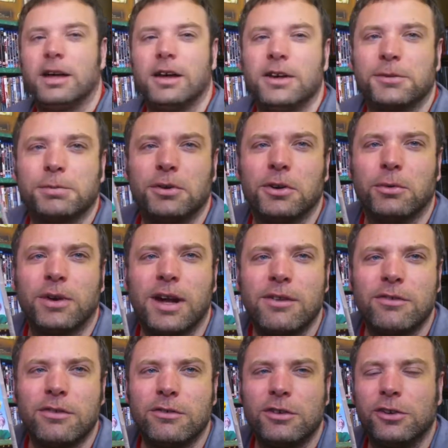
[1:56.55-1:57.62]
Spirited Away,
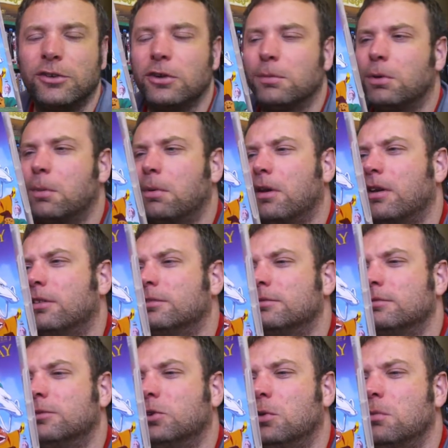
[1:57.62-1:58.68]
really sort of popular
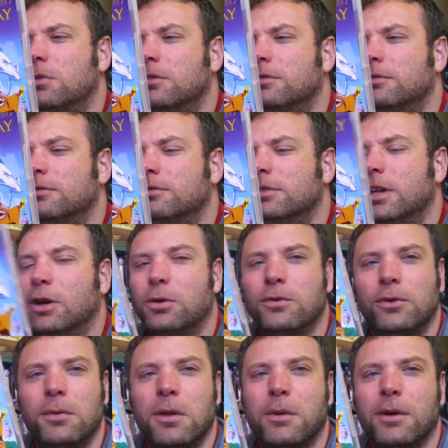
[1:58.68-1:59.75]
film, and yeah, good
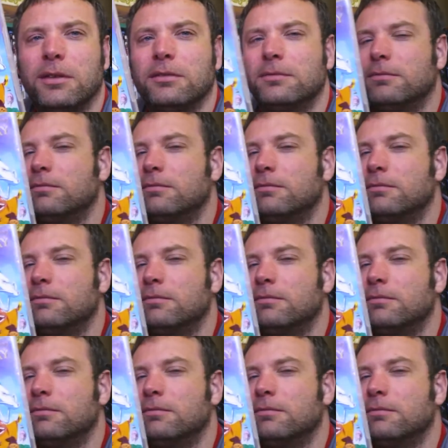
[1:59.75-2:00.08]
film, that one.